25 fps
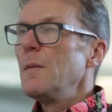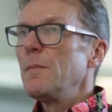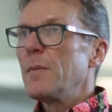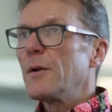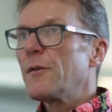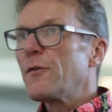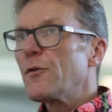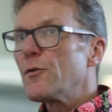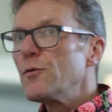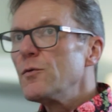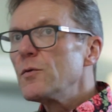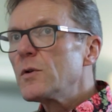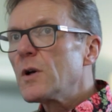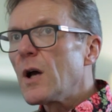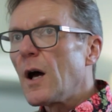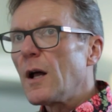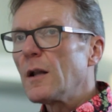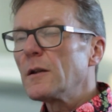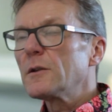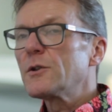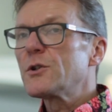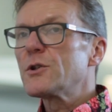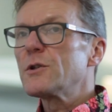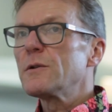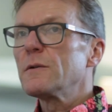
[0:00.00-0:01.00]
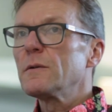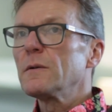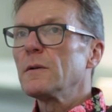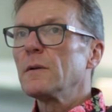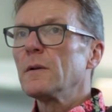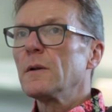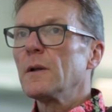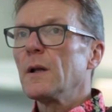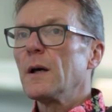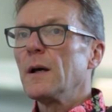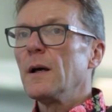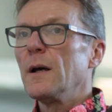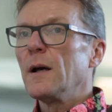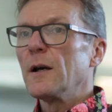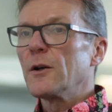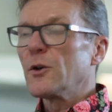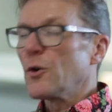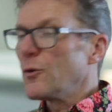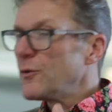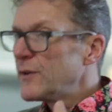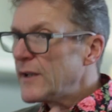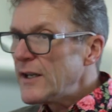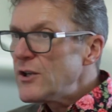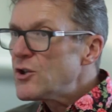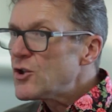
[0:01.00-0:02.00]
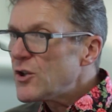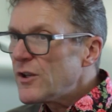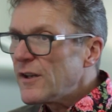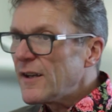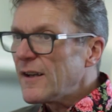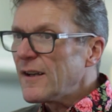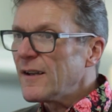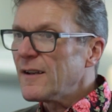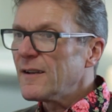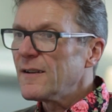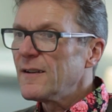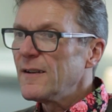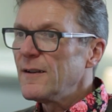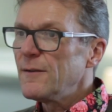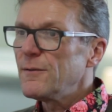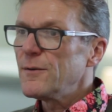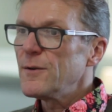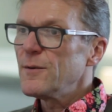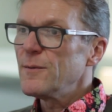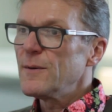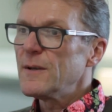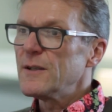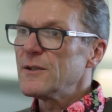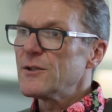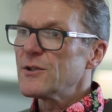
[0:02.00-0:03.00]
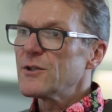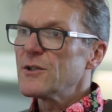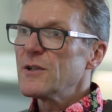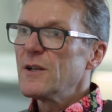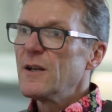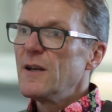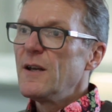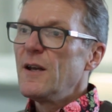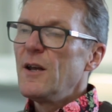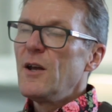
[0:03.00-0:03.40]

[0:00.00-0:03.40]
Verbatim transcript: But through cultural uh, conditioning, if you wish,